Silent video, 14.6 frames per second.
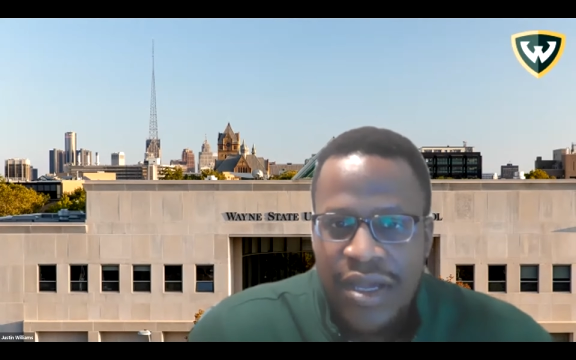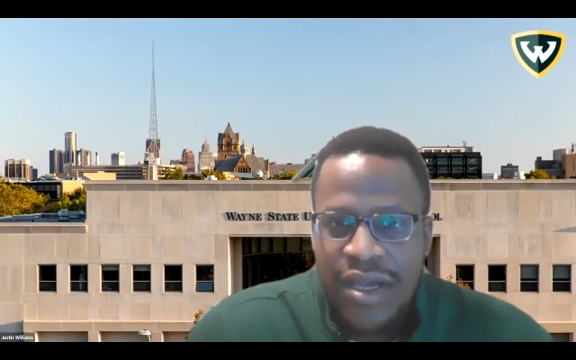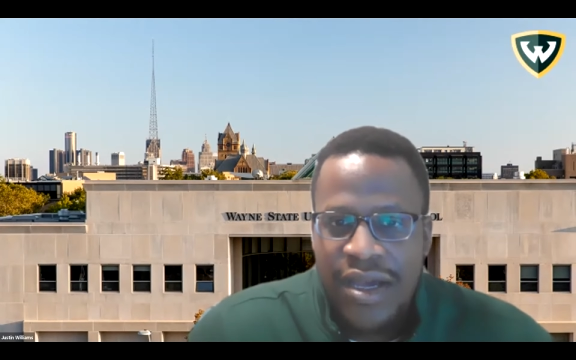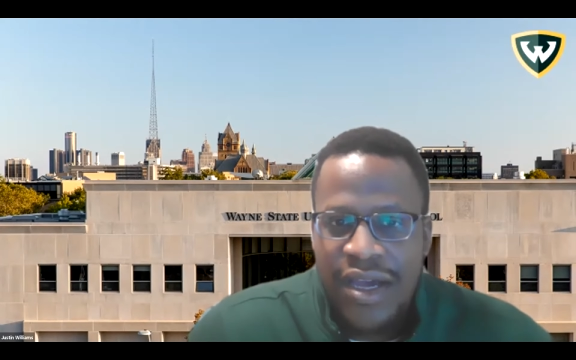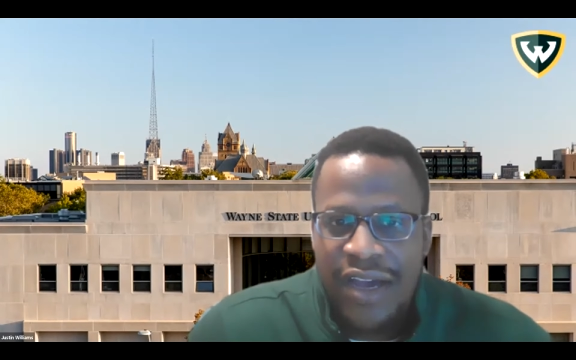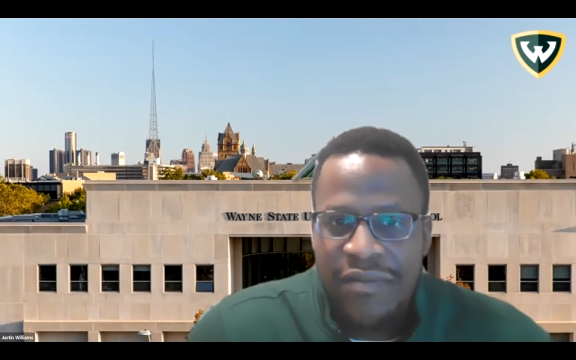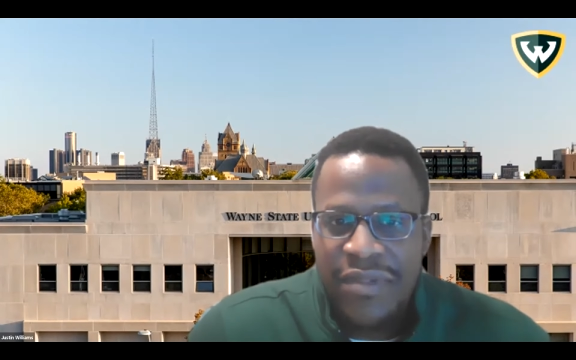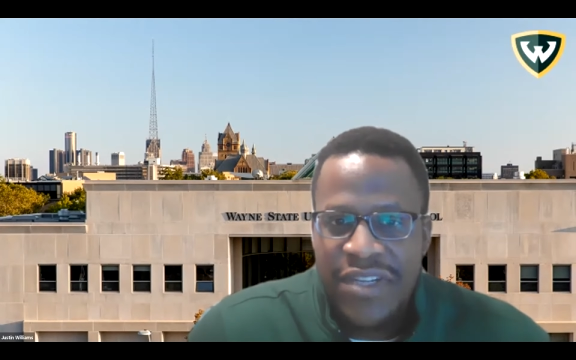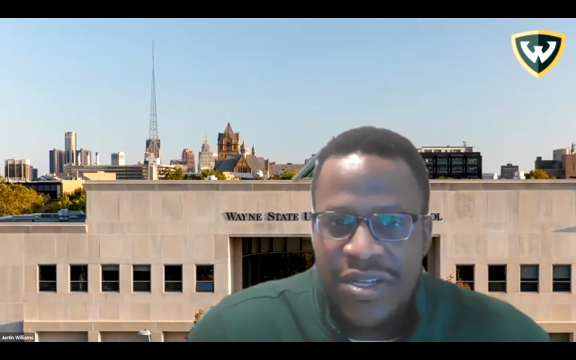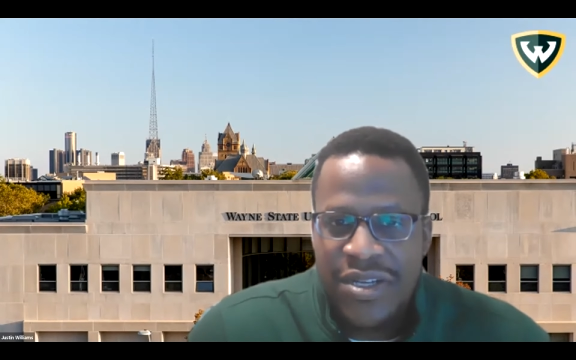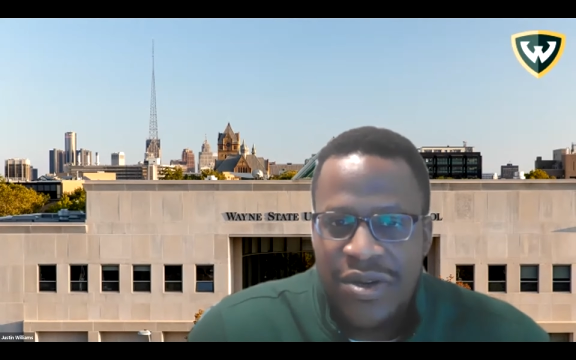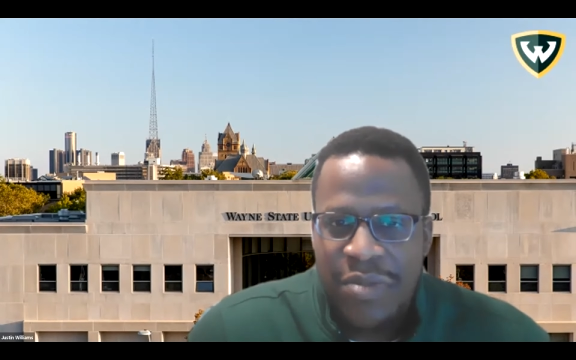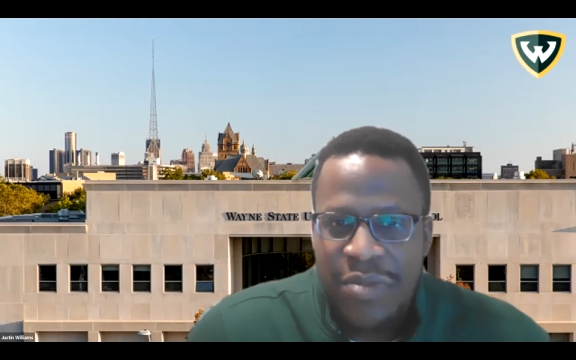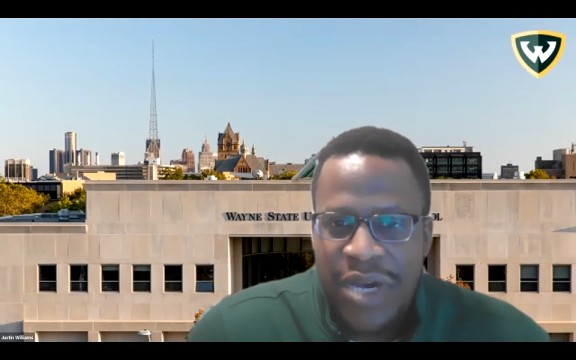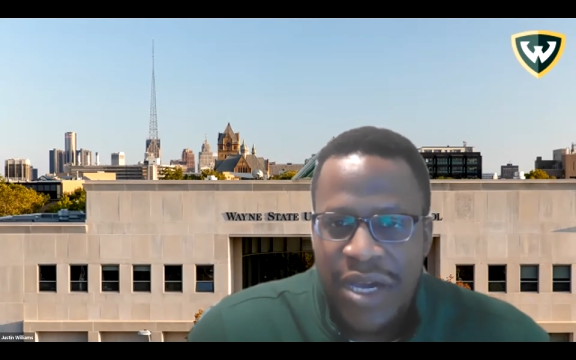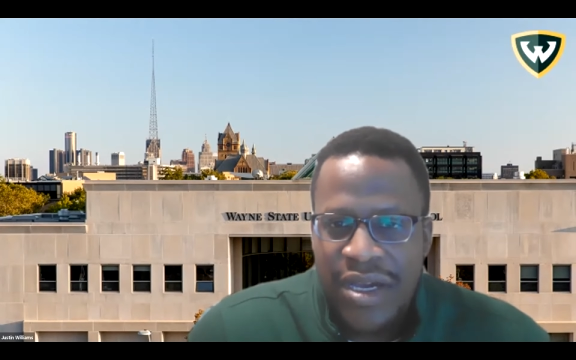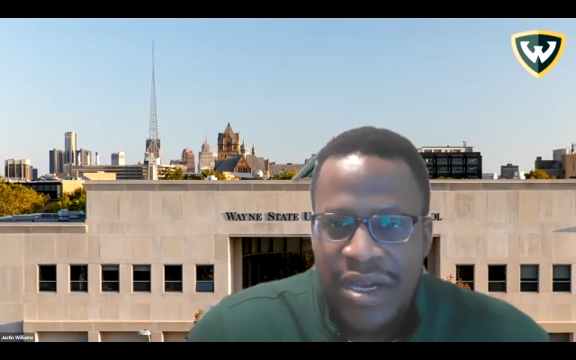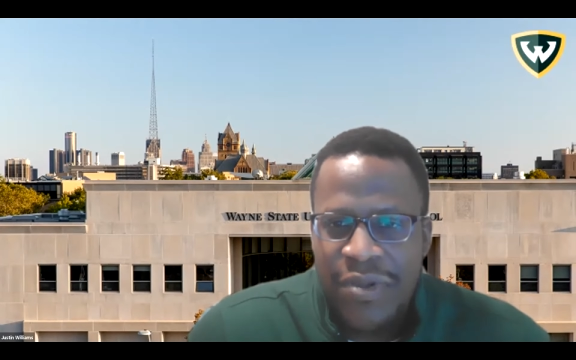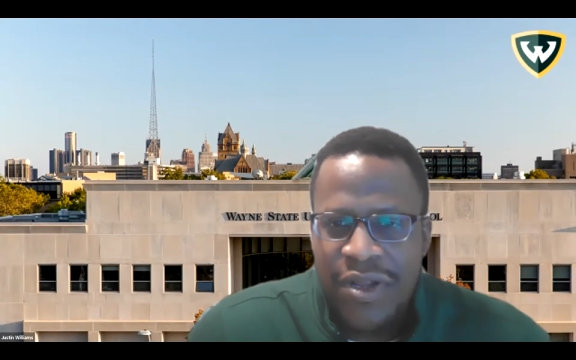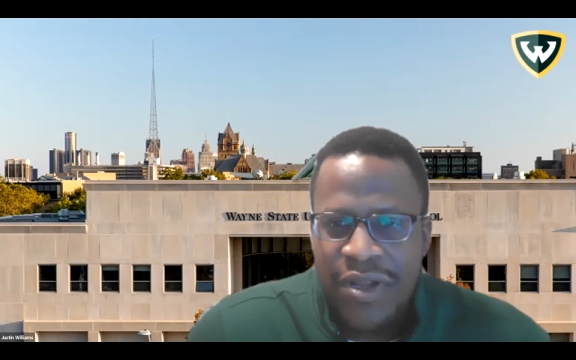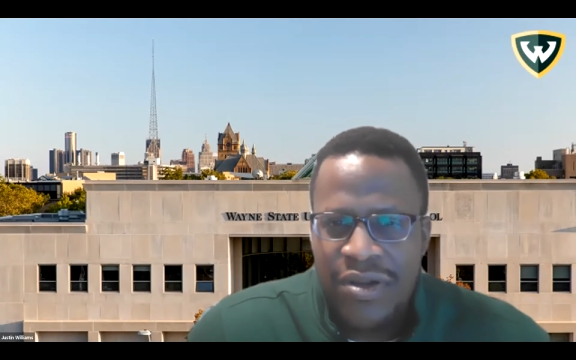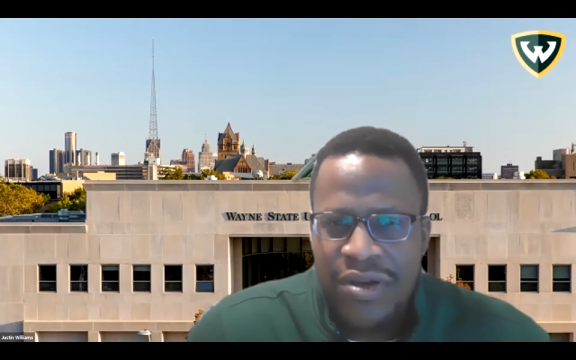I've been told by a
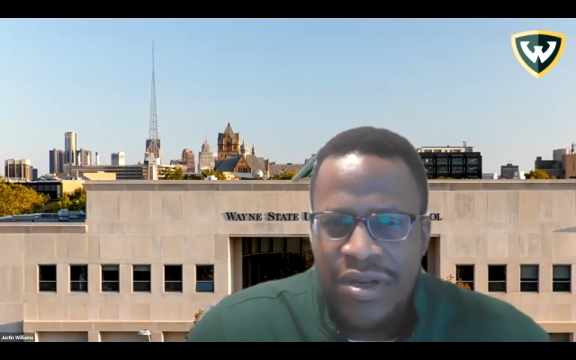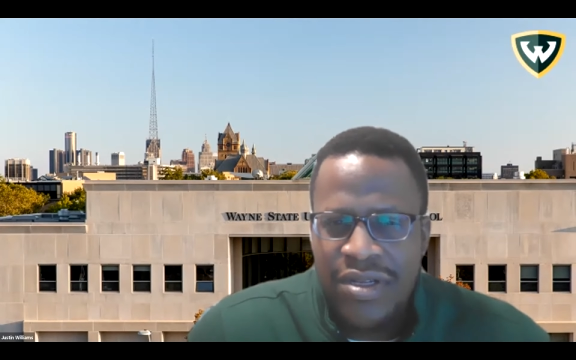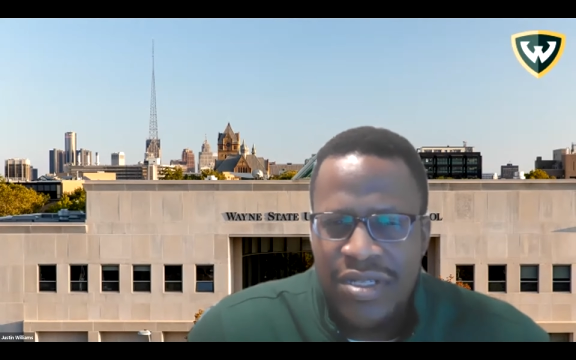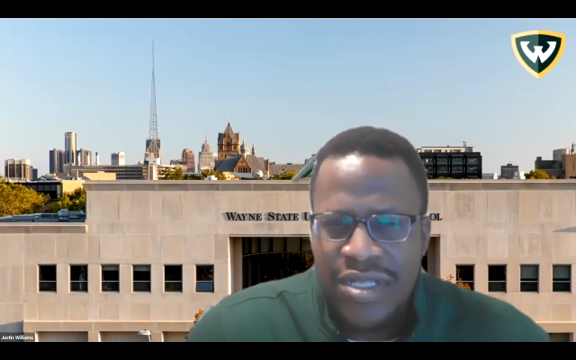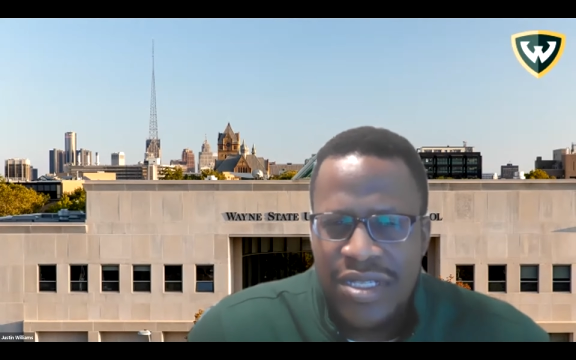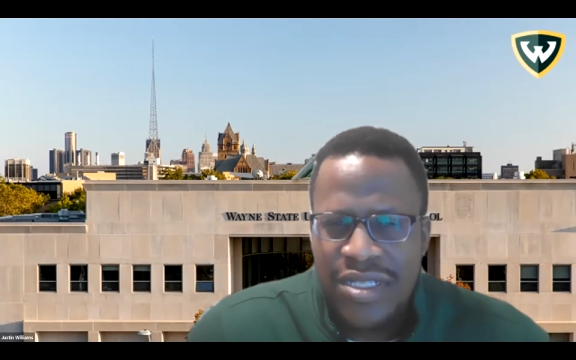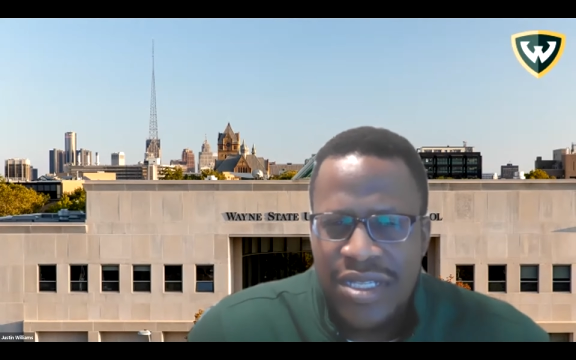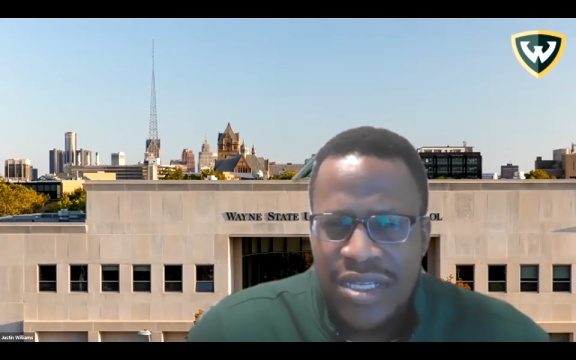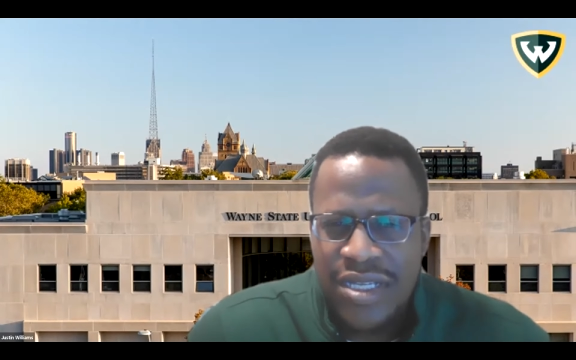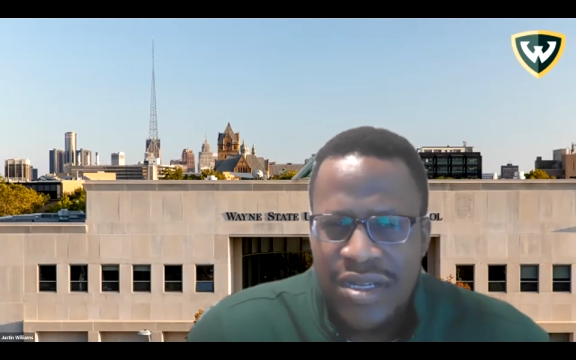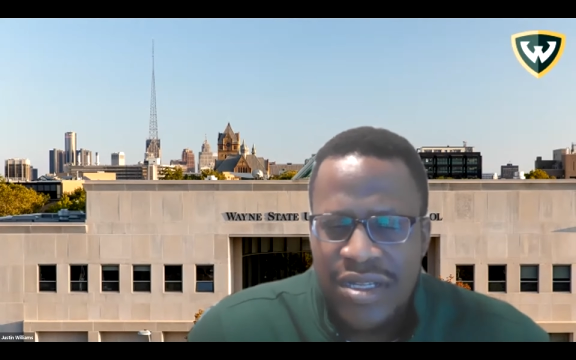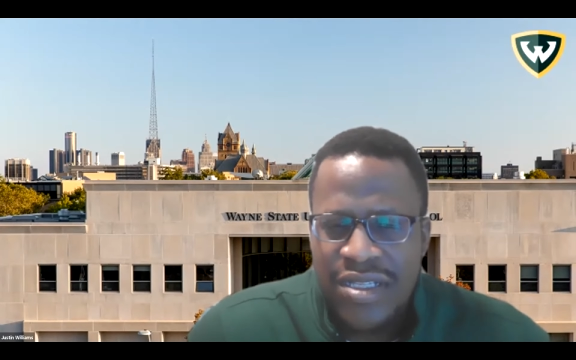couple of lawyers that sealed,